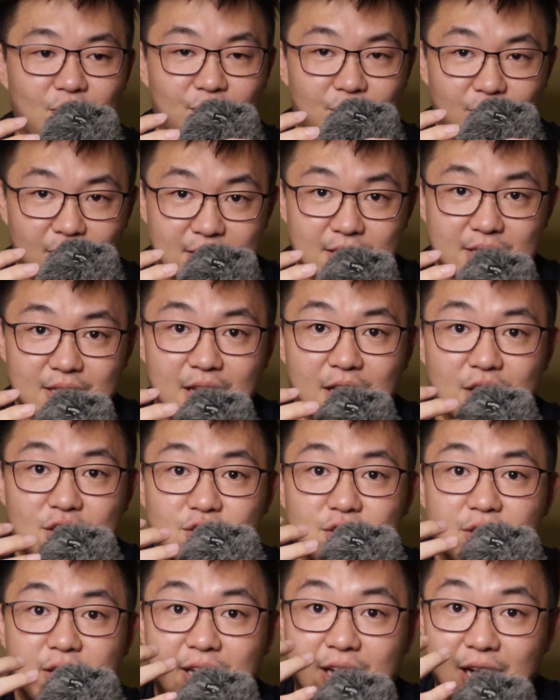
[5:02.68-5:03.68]
office
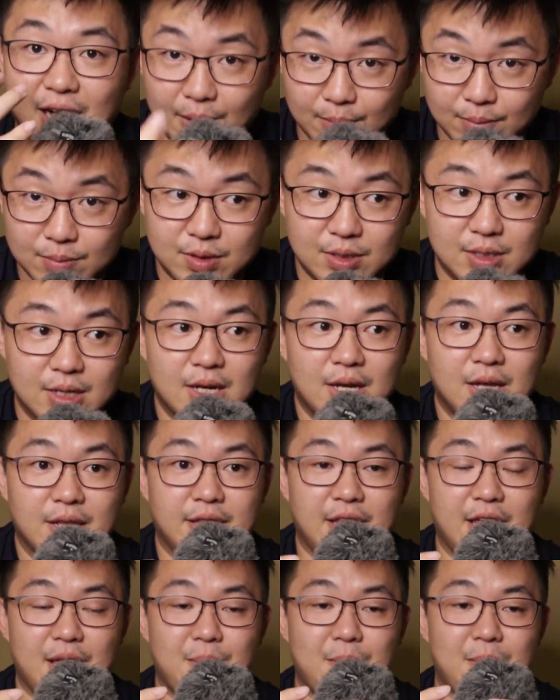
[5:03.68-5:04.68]
actually comes,
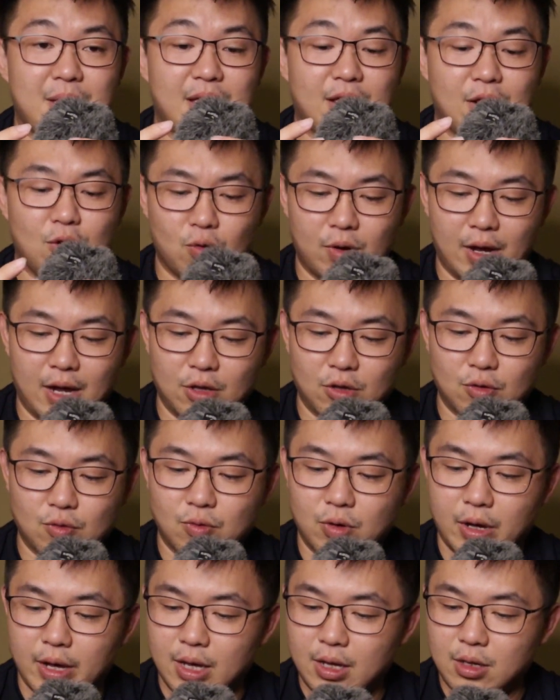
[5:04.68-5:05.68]
they may look at
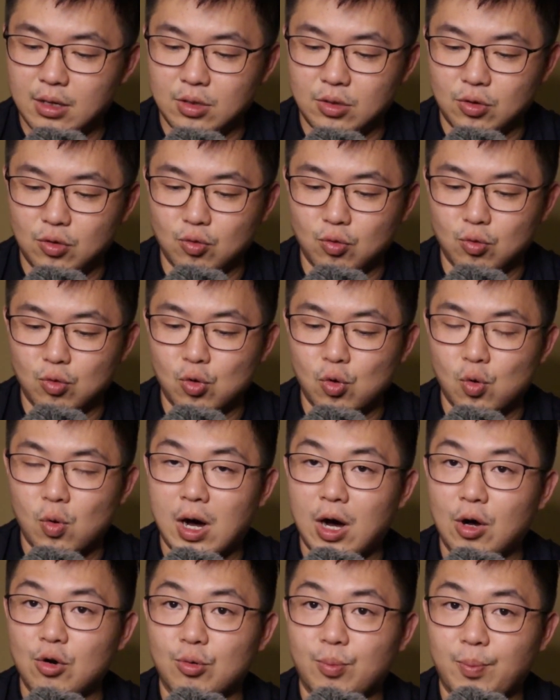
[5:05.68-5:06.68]
you, you know
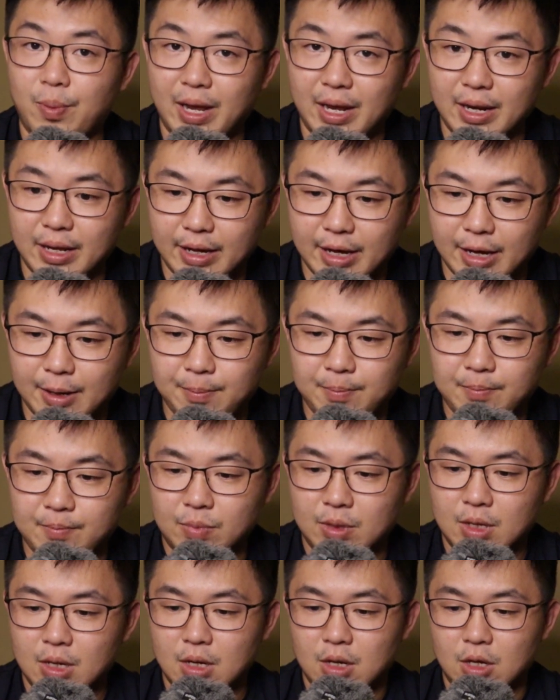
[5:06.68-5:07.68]
how to play the game.
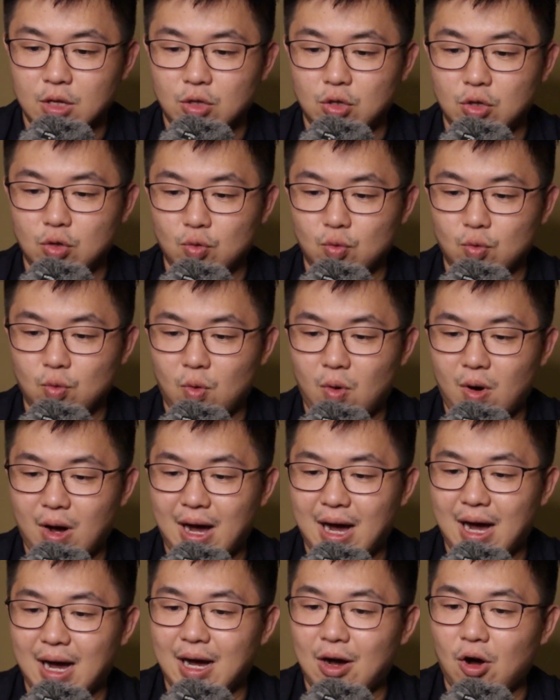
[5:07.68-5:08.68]
You
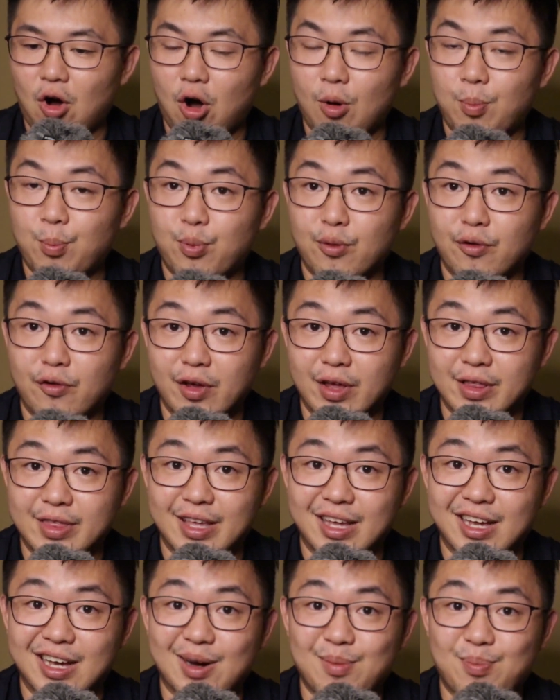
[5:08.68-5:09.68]
are
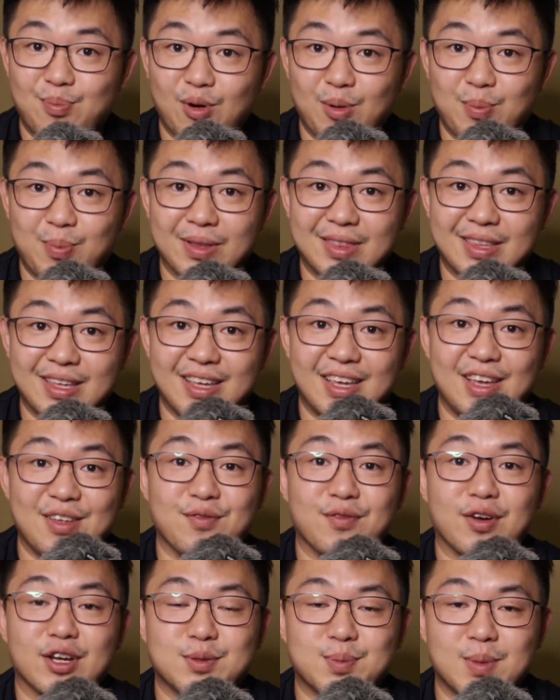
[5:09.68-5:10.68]
operating a property
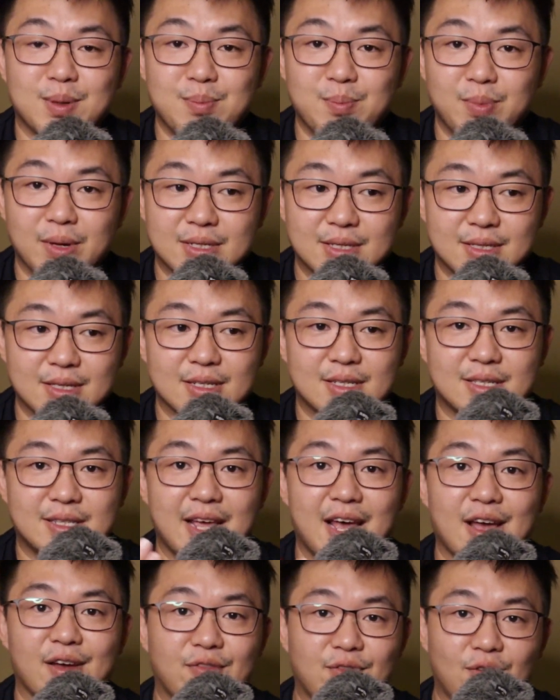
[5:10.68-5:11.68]
investment business,
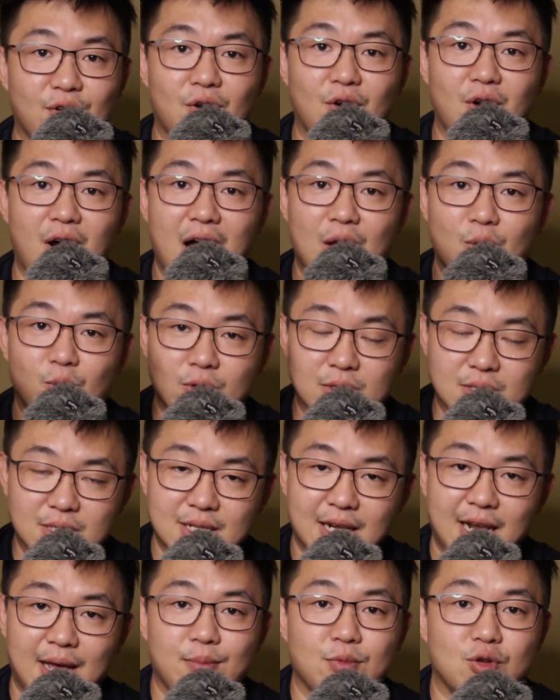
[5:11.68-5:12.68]
therefore I will
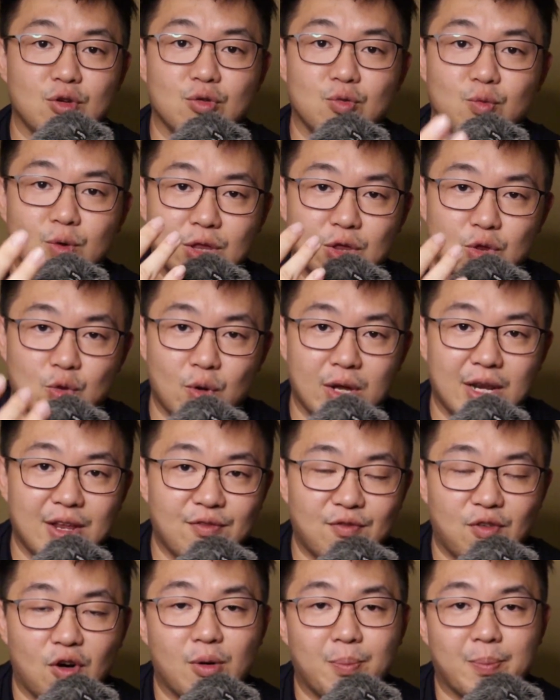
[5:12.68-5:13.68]
slap you with
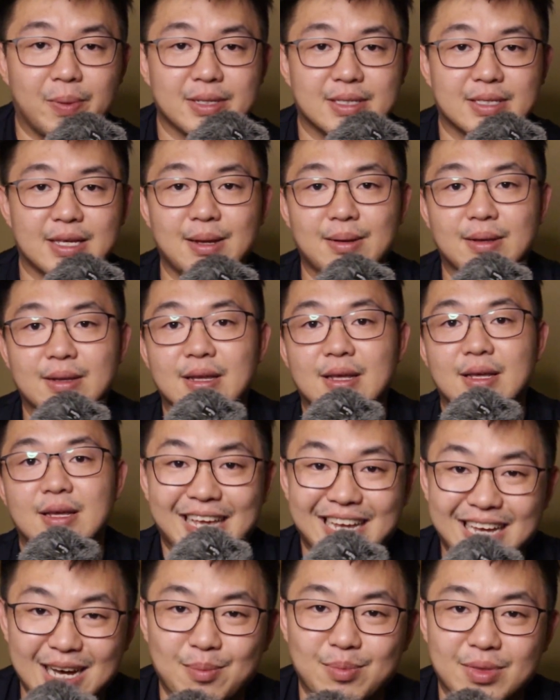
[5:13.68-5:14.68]
24%
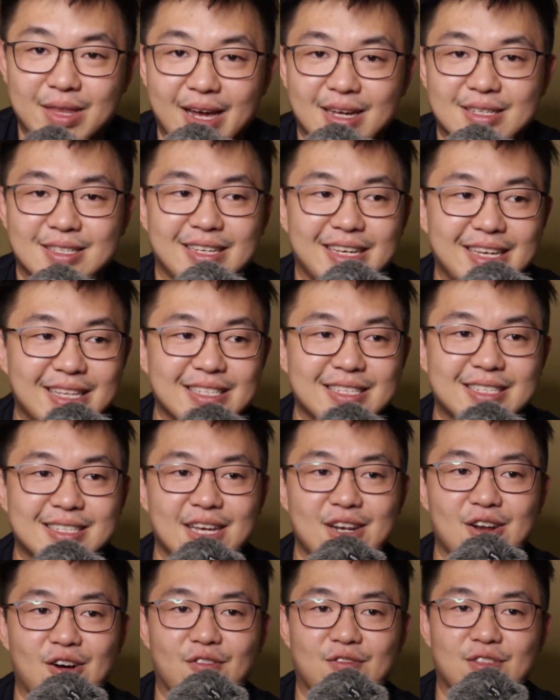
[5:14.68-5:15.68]
income tax
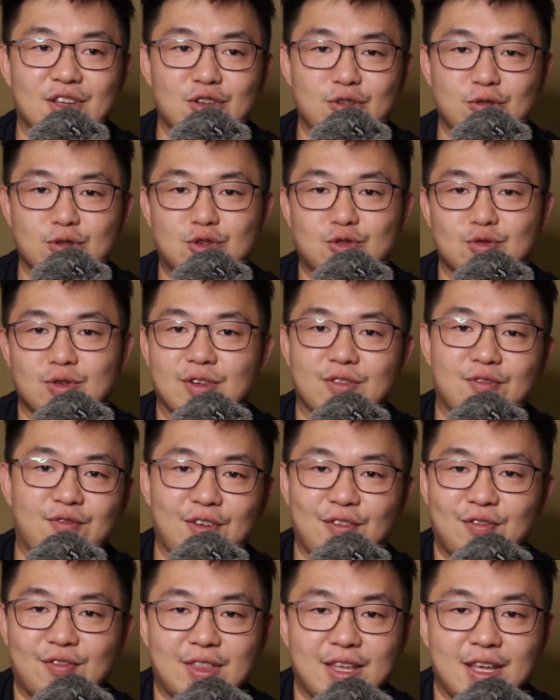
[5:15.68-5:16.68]
instead of the usual
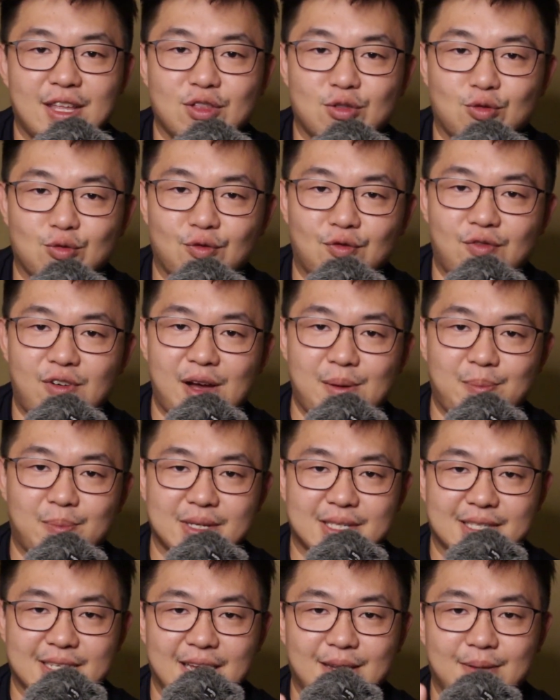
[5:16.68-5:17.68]
15 to
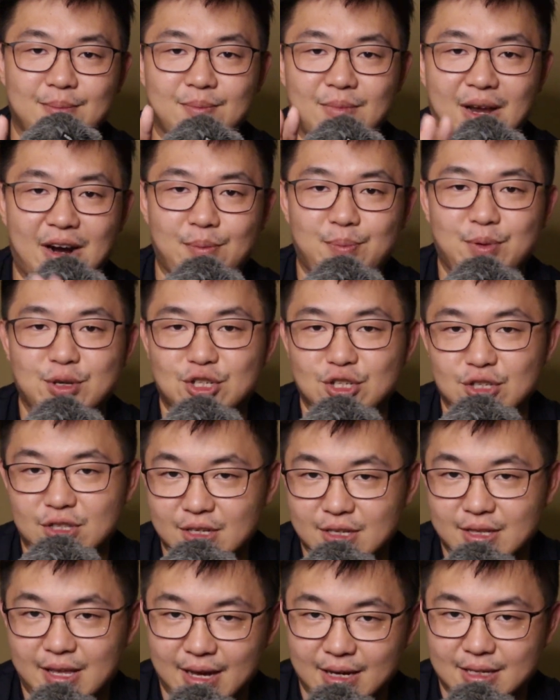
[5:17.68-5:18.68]
5%
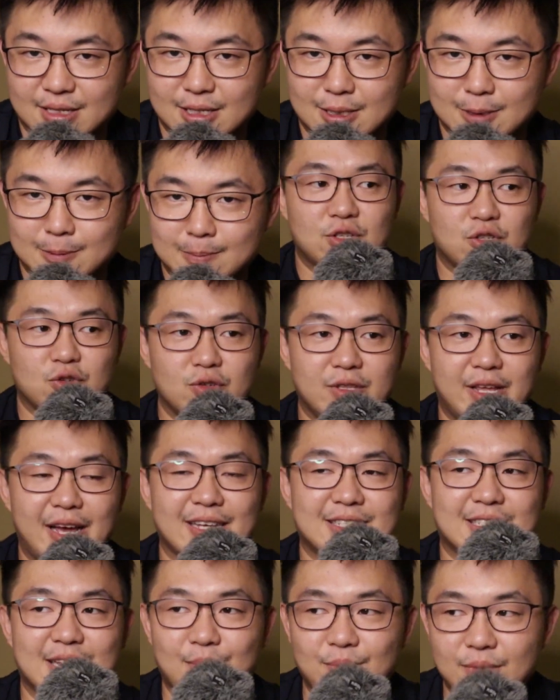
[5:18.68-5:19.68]
RBGT tax. So that
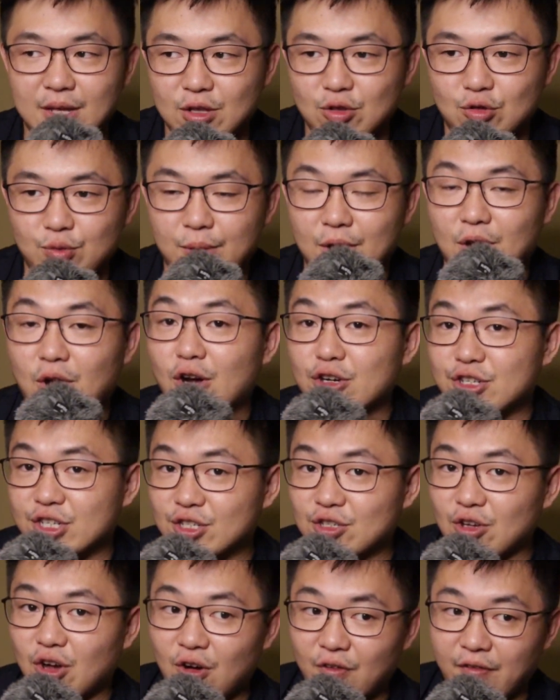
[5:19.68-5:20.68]
is something to be
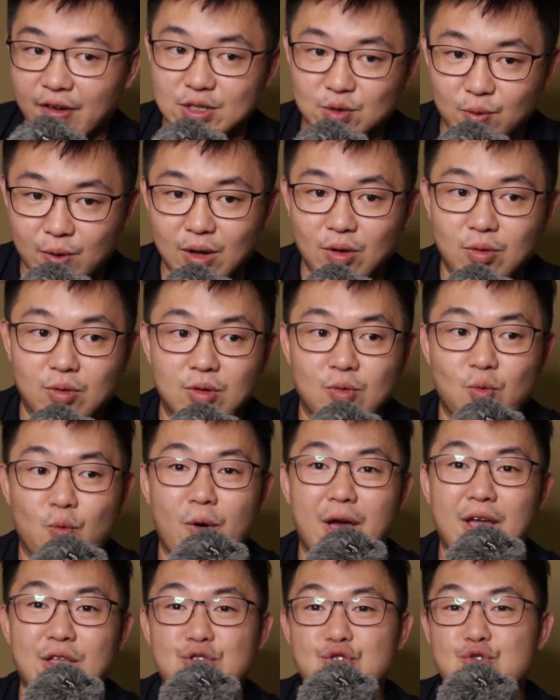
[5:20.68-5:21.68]
cautious of as well
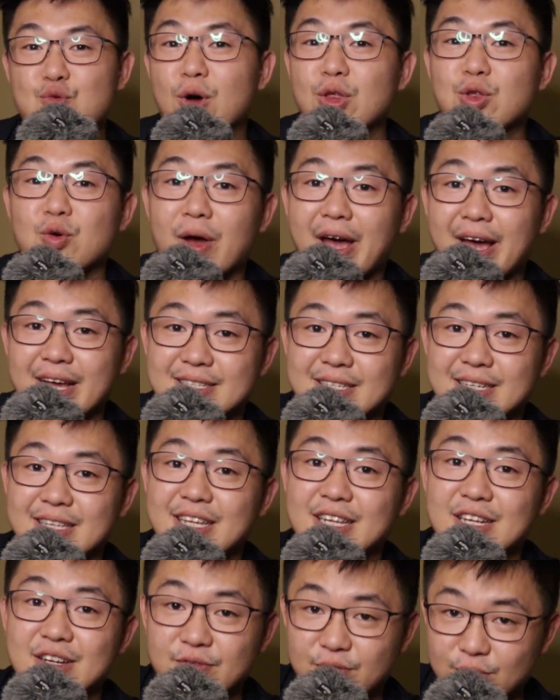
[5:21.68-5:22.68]
when you want to exit
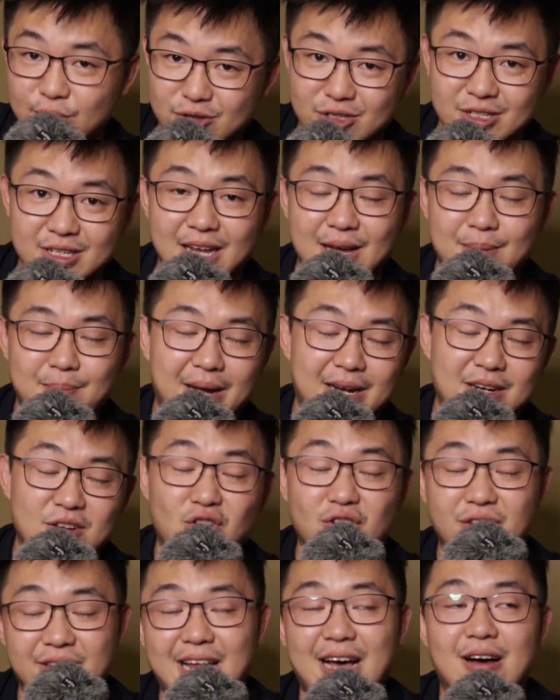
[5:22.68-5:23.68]
in the future, but
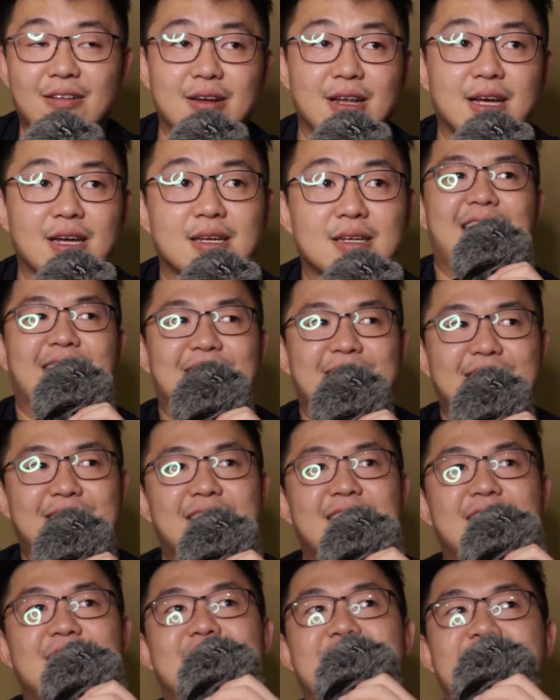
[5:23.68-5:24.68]
not now. I
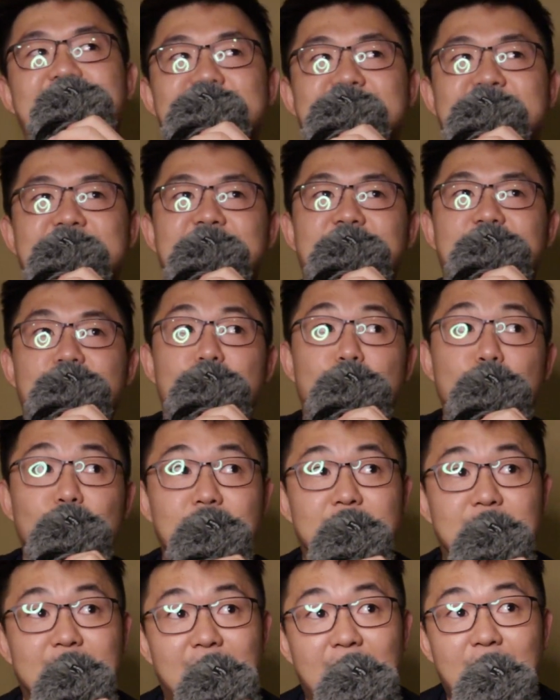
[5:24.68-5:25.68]
think it's a
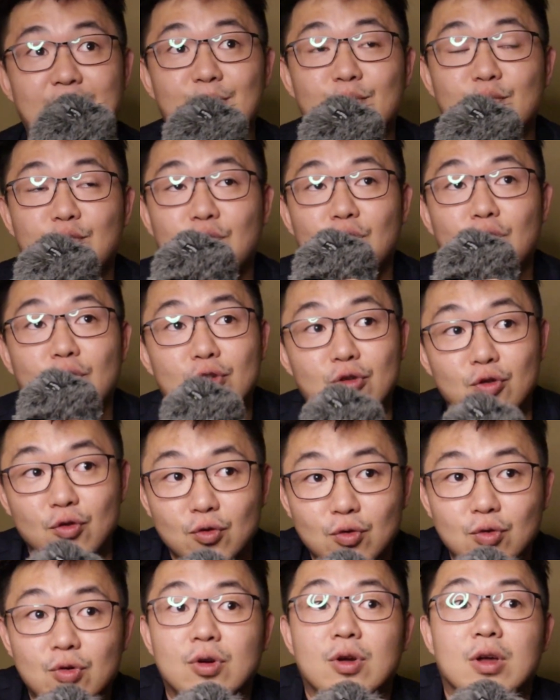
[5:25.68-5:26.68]
good time for
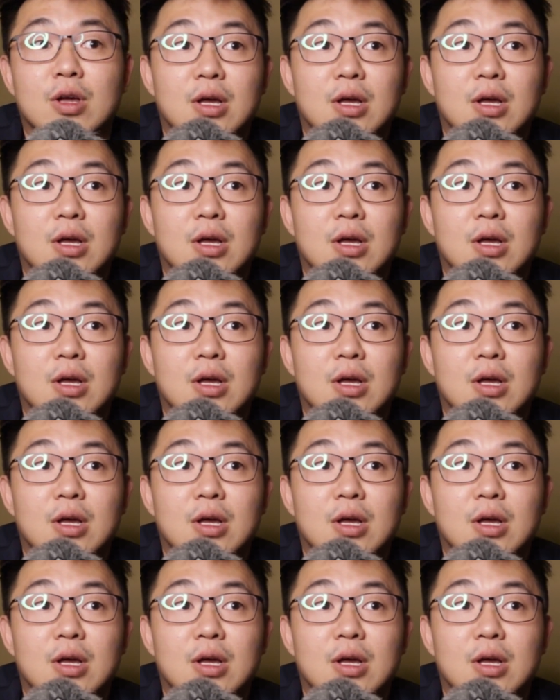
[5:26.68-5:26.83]
you